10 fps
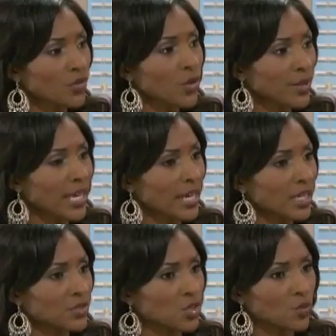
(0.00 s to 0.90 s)
If you're in that
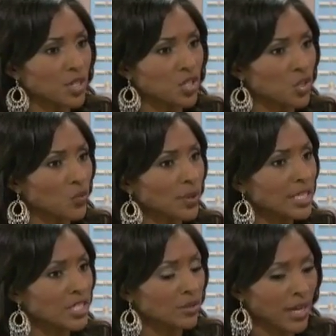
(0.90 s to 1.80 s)
kind of situation, you
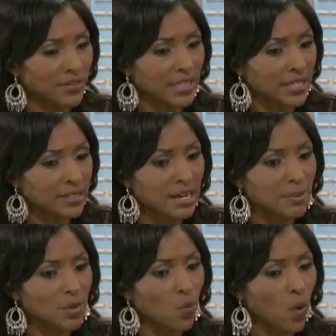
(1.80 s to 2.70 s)
really don't have a lot of
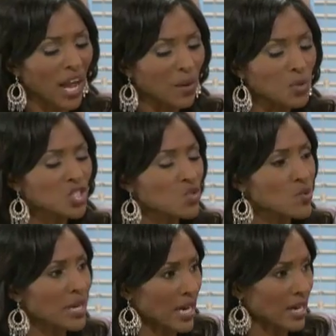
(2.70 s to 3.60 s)
time. But why would you
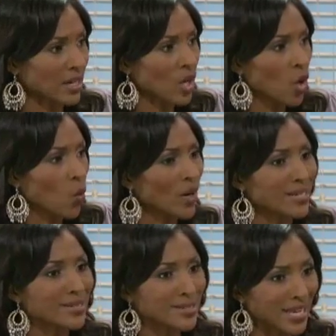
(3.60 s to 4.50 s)
not
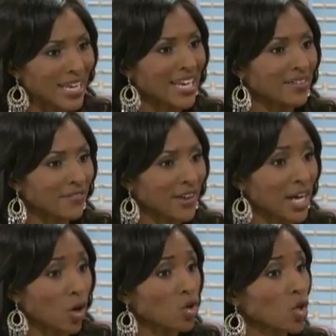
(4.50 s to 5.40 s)
want to stay and
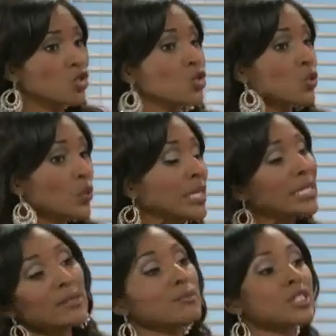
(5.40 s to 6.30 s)
fight or
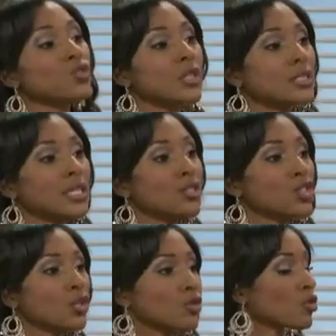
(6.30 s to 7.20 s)
scream to draw
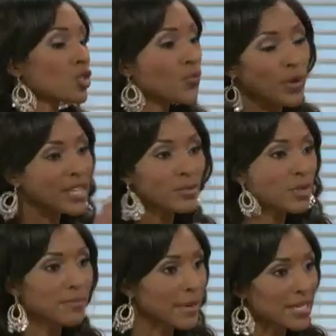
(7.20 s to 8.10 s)
attention or spray them
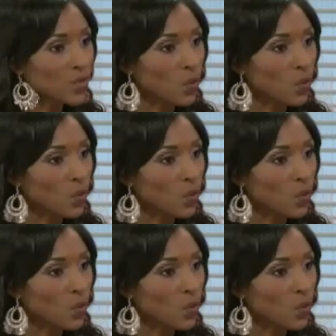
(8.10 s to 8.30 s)
with mace?